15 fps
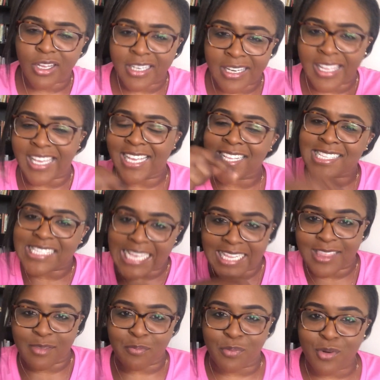the
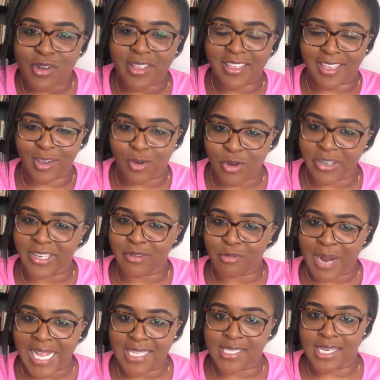inside the book Igoni
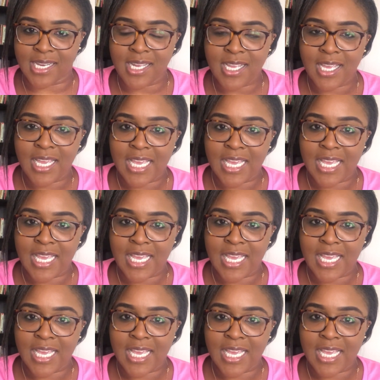writer